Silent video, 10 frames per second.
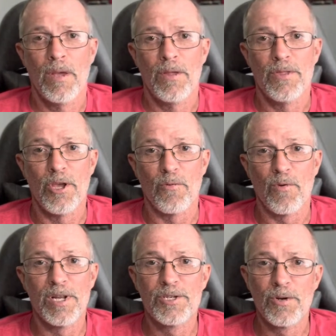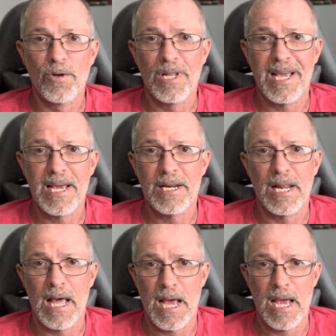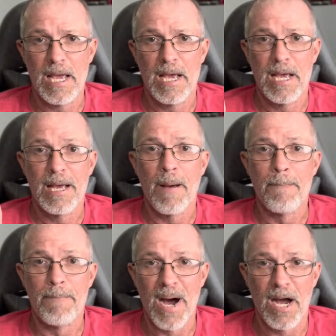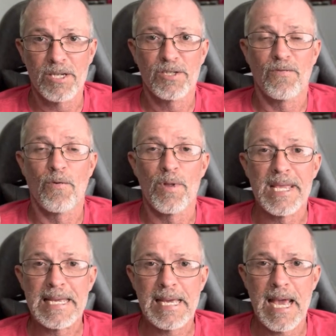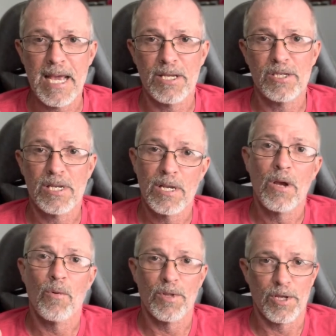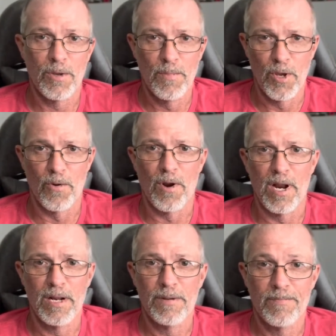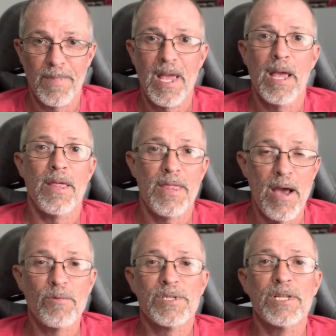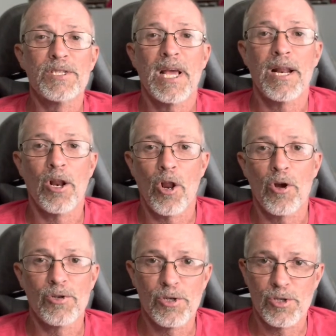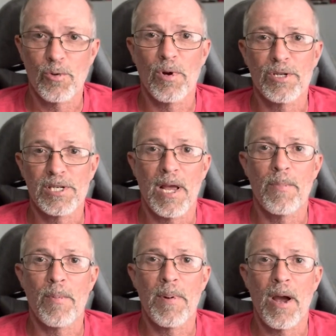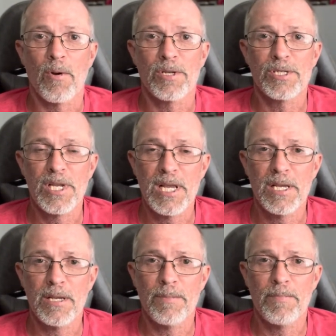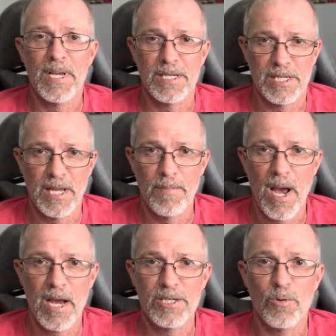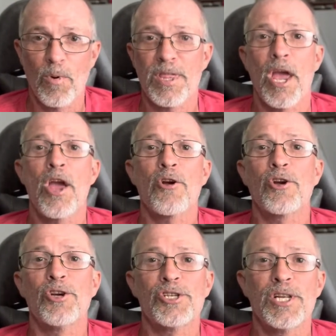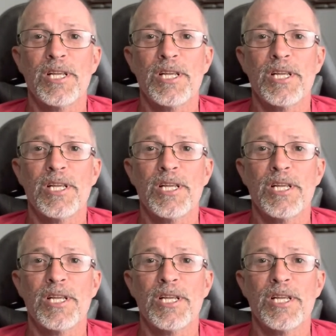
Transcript: The original Lian Lai box for the case with the computer in it, that was inside a larger square Cyberpower PC box with air cushioning